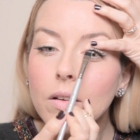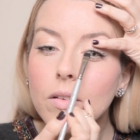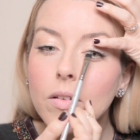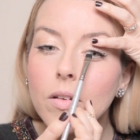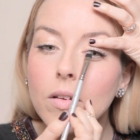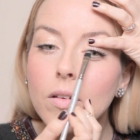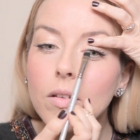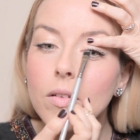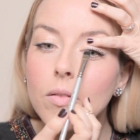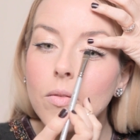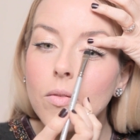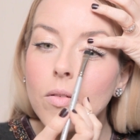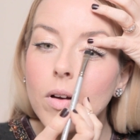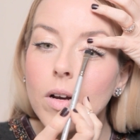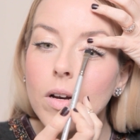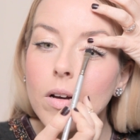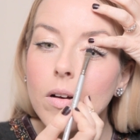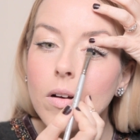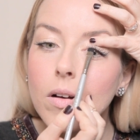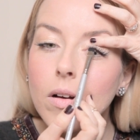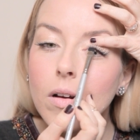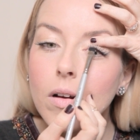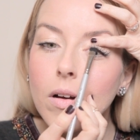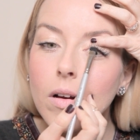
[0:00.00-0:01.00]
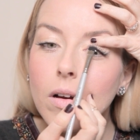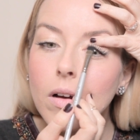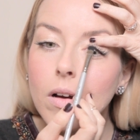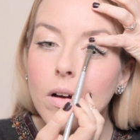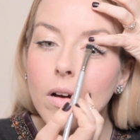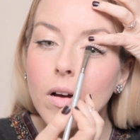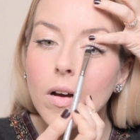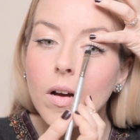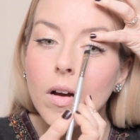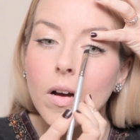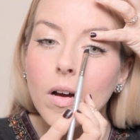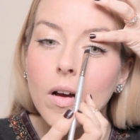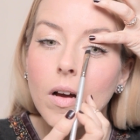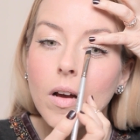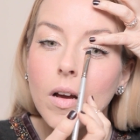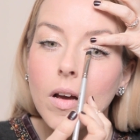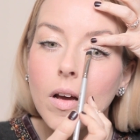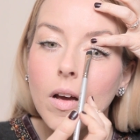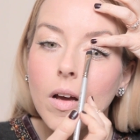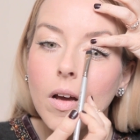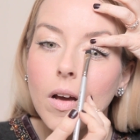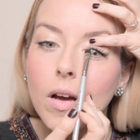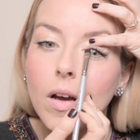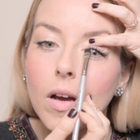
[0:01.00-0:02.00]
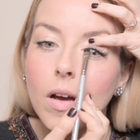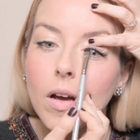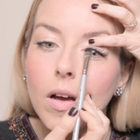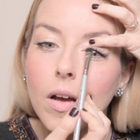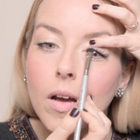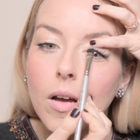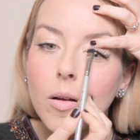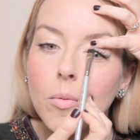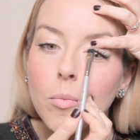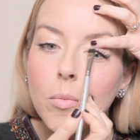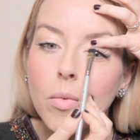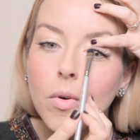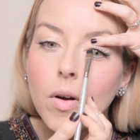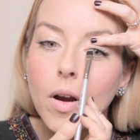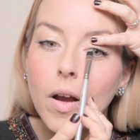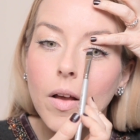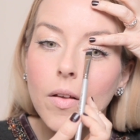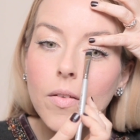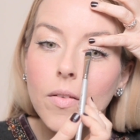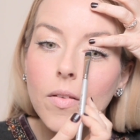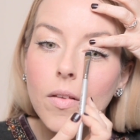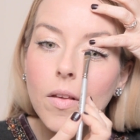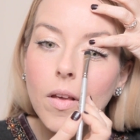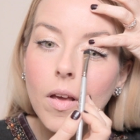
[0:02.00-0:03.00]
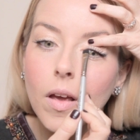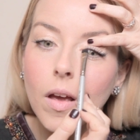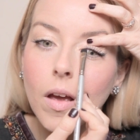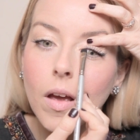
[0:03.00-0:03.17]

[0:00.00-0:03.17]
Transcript: just wiggle and press